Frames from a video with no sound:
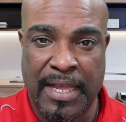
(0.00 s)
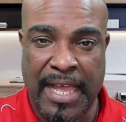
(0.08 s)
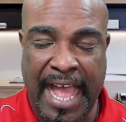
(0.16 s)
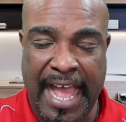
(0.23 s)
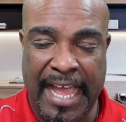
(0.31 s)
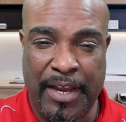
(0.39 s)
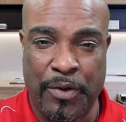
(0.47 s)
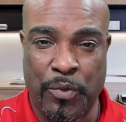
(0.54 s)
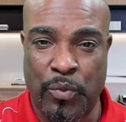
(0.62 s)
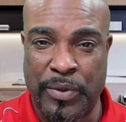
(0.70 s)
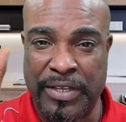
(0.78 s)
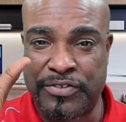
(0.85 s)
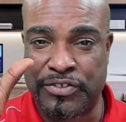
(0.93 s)
And
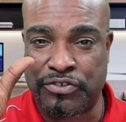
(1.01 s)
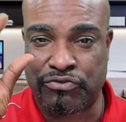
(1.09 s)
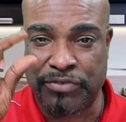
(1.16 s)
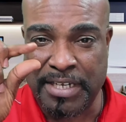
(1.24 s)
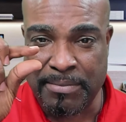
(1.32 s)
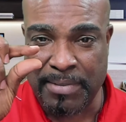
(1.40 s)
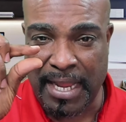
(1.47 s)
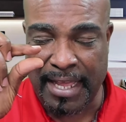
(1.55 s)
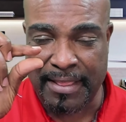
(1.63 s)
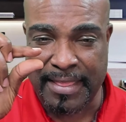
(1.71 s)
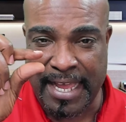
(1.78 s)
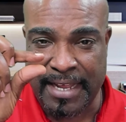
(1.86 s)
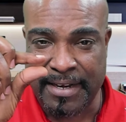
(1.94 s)
we streamlined
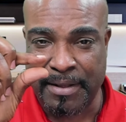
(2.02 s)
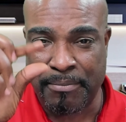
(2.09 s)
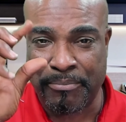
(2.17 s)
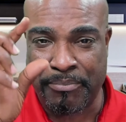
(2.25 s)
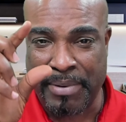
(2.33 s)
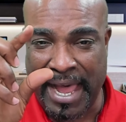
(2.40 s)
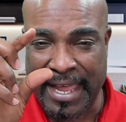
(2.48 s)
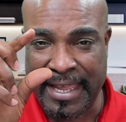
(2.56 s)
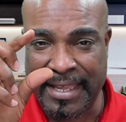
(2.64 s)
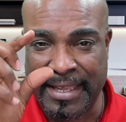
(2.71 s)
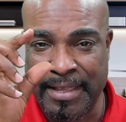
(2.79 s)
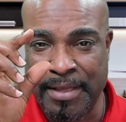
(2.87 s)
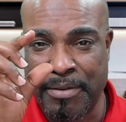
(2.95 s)
that by
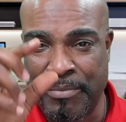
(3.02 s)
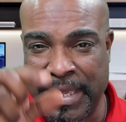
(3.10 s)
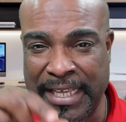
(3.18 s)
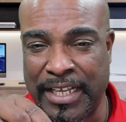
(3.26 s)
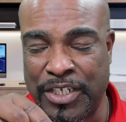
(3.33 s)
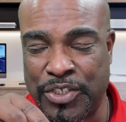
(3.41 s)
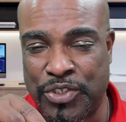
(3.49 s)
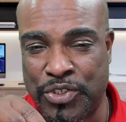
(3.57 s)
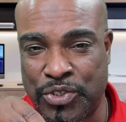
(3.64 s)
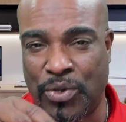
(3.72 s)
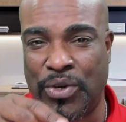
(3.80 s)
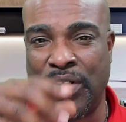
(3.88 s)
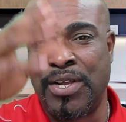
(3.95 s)
making
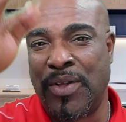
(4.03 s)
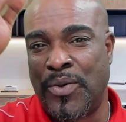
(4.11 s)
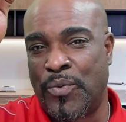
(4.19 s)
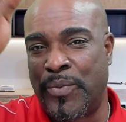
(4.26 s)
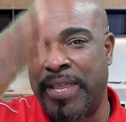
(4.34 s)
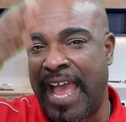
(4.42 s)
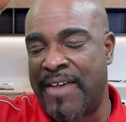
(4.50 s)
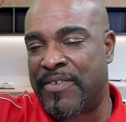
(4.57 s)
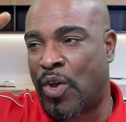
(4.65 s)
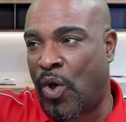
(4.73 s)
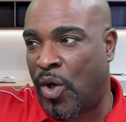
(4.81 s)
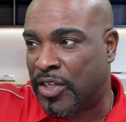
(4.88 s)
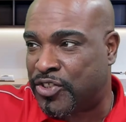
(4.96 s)
sure we have it
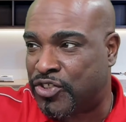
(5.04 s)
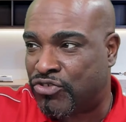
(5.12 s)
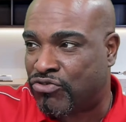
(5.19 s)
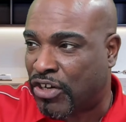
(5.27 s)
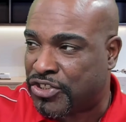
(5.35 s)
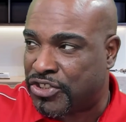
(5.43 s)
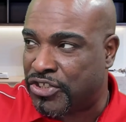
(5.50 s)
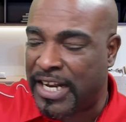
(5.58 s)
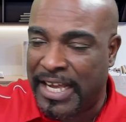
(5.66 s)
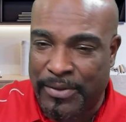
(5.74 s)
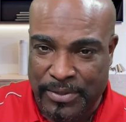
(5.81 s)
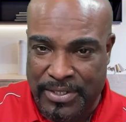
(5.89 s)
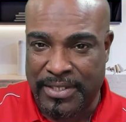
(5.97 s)
all structured
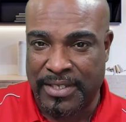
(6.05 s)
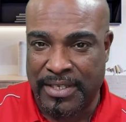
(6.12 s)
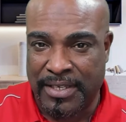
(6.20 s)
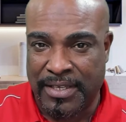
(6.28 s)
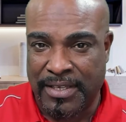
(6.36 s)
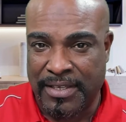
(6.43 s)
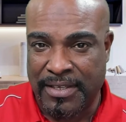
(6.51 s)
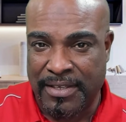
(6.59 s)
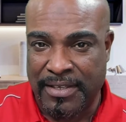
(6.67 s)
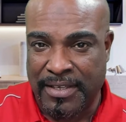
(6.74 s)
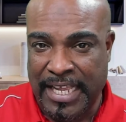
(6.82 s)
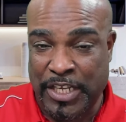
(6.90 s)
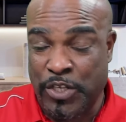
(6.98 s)
out.
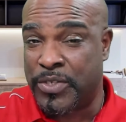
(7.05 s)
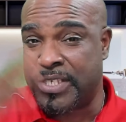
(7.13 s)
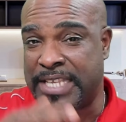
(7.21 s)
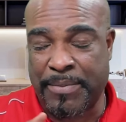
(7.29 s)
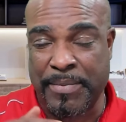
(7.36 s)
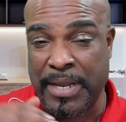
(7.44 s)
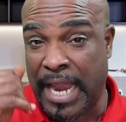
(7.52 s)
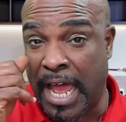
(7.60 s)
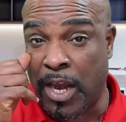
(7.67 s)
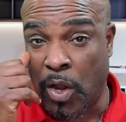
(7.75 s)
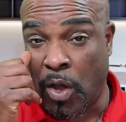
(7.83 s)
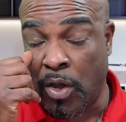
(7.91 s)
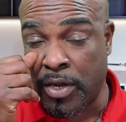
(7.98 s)
It used to take me a lot
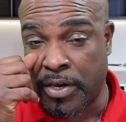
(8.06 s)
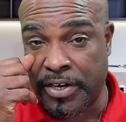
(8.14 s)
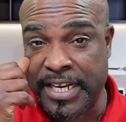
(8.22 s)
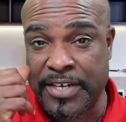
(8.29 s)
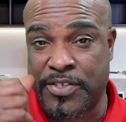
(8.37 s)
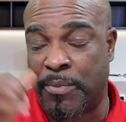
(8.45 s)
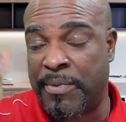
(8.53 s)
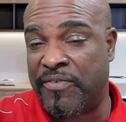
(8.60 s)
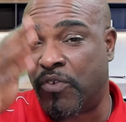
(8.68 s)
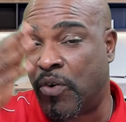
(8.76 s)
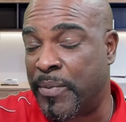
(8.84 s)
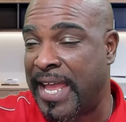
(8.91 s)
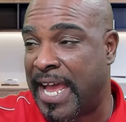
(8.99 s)
longer years ago before
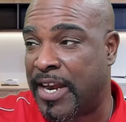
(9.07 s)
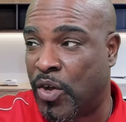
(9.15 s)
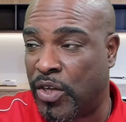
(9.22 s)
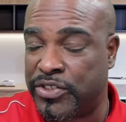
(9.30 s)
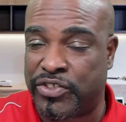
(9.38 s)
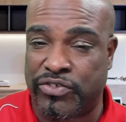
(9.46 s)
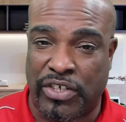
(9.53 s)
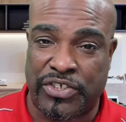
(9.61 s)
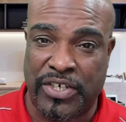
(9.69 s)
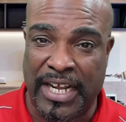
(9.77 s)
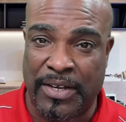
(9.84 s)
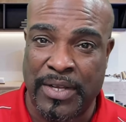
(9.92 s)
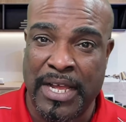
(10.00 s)
we had it all structured
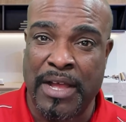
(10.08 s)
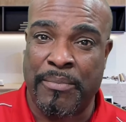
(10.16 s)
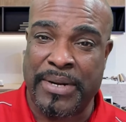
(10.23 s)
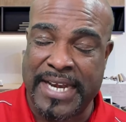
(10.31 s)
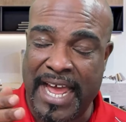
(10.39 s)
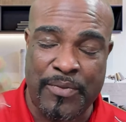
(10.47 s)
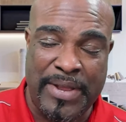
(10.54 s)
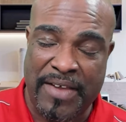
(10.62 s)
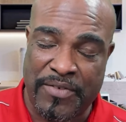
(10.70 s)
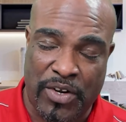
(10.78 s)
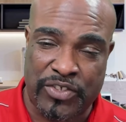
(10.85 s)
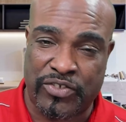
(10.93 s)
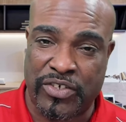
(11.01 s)
out. But now that we have it
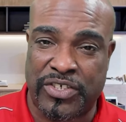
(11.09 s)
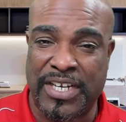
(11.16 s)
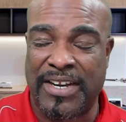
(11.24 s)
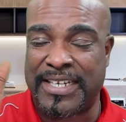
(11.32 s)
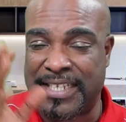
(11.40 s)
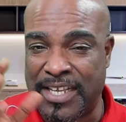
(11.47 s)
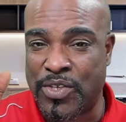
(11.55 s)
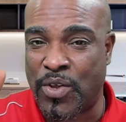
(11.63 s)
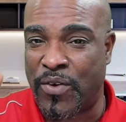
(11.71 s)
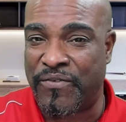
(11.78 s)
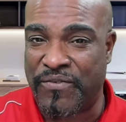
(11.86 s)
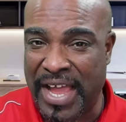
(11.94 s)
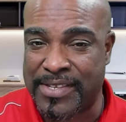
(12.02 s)
all structured out, it does go
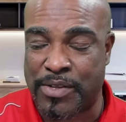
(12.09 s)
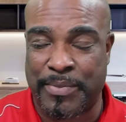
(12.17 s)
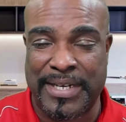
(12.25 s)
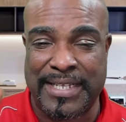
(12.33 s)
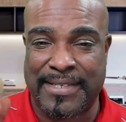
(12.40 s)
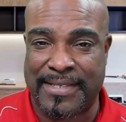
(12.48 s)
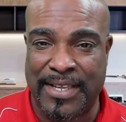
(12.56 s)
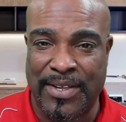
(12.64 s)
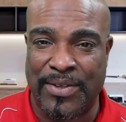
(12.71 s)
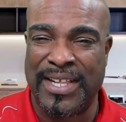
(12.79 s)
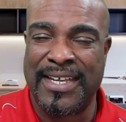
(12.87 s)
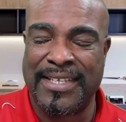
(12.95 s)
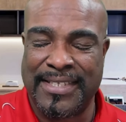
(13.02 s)
faster, but it still
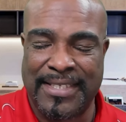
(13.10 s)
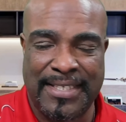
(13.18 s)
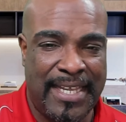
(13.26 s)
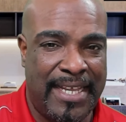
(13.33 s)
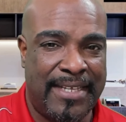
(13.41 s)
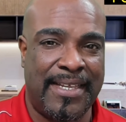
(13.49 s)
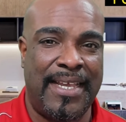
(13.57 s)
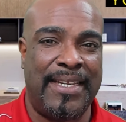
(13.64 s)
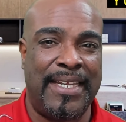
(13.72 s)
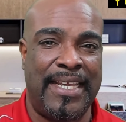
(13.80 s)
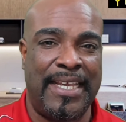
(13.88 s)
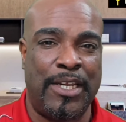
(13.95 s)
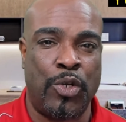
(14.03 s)
takes an
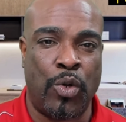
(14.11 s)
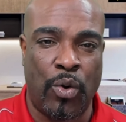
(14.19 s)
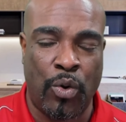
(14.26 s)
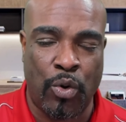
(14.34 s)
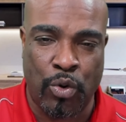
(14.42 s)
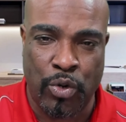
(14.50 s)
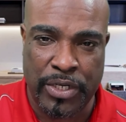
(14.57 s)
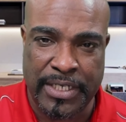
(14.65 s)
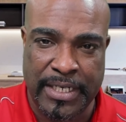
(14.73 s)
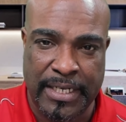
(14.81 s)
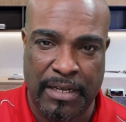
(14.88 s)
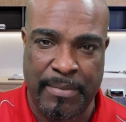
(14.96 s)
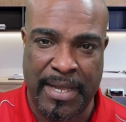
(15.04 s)

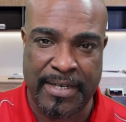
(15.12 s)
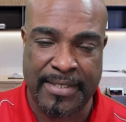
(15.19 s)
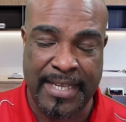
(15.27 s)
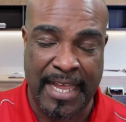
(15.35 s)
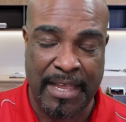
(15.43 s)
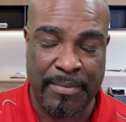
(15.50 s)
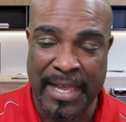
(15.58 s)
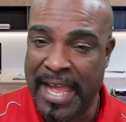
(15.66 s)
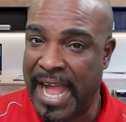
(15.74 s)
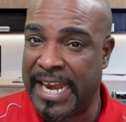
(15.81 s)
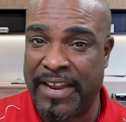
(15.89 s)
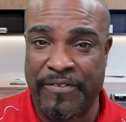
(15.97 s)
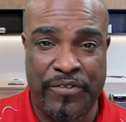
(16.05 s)
inordinate amount of time.
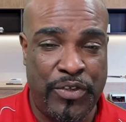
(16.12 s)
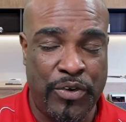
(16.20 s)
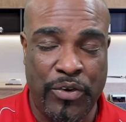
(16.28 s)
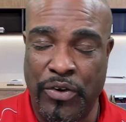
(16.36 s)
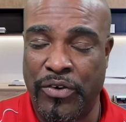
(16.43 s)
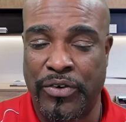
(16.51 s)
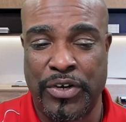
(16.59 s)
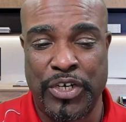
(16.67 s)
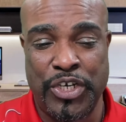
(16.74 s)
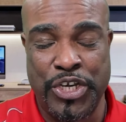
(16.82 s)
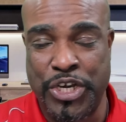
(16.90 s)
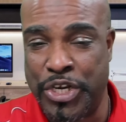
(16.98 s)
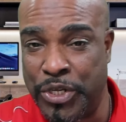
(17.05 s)
And if you're
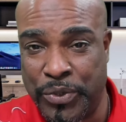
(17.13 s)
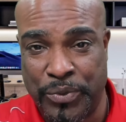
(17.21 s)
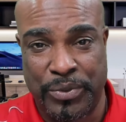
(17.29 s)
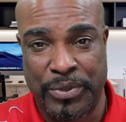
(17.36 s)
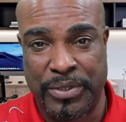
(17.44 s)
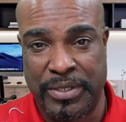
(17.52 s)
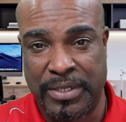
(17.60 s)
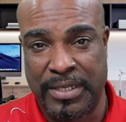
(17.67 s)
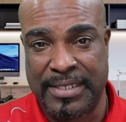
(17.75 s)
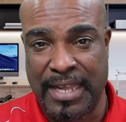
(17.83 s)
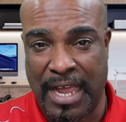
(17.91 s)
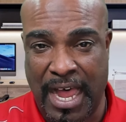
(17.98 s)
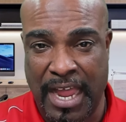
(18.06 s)
new to
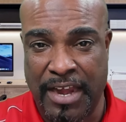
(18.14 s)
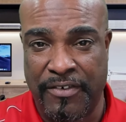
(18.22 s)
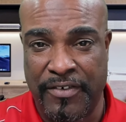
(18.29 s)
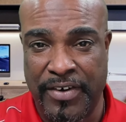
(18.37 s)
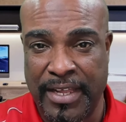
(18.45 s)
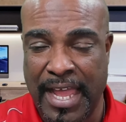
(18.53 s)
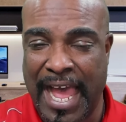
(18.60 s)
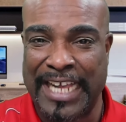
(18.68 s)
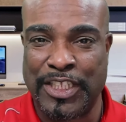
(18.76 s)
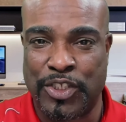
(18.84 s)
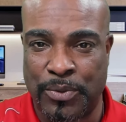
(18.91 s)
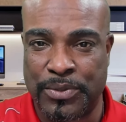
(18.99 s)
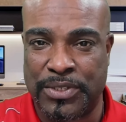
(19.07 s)
hiring, I
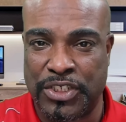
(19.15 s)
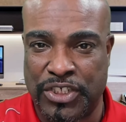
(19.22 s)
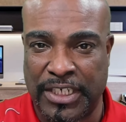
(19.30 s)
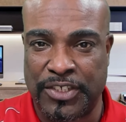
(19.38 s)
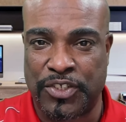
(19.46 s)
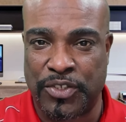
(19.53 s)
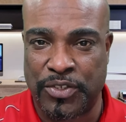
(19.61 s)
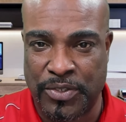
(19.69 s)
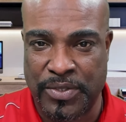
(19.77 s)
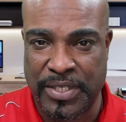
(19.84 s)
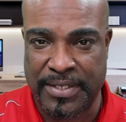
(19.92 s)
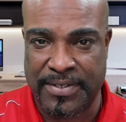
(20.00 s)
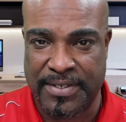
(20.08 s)
don't suggest you do
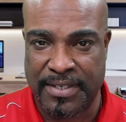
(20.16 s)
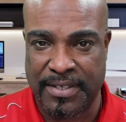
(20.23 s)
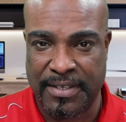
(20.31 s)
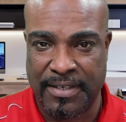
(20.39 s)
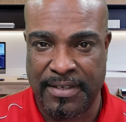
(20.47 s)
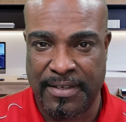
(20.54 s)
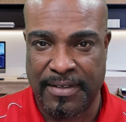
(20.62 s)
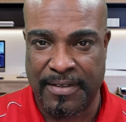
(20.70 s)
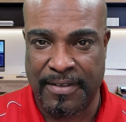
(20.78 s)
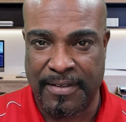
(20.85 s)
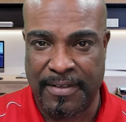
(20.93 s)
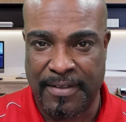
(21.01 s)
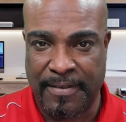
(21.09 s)
this.
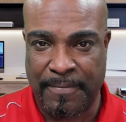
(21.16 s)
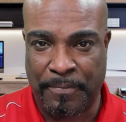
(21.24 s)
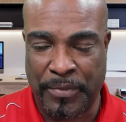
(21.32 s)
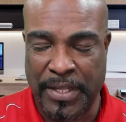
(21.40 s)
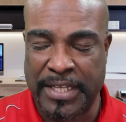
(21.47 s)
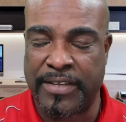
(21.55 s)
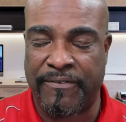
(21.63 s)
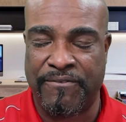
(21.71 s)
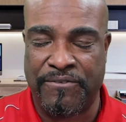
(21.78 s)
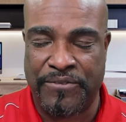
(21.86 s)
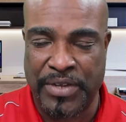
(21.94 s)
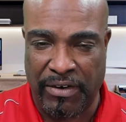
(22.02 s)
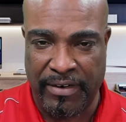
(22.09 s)
It's a
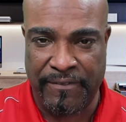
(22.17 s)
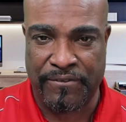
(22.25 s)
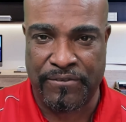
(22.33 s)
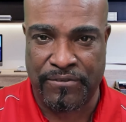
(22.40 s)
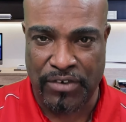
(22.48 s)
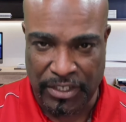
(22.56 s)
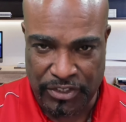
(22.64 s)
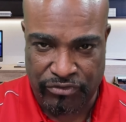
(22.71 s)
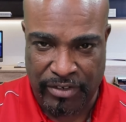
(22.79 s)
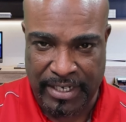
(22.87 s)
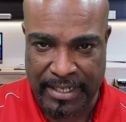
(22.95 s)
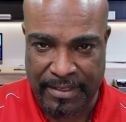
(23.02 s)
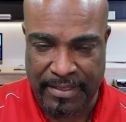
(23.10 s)
very
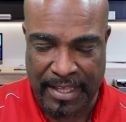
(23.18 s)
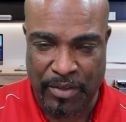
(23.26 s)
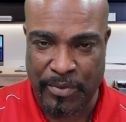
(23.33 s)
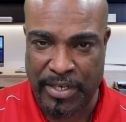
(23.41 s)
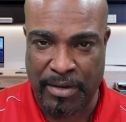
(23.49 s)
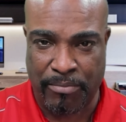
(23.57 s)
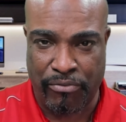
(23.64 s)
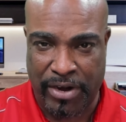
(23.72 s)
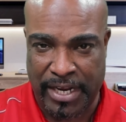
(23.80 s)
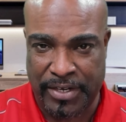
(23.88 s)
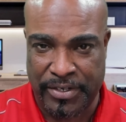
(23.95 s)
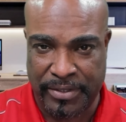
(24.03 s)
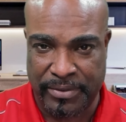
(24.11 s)
frustrating thing when you're brand new.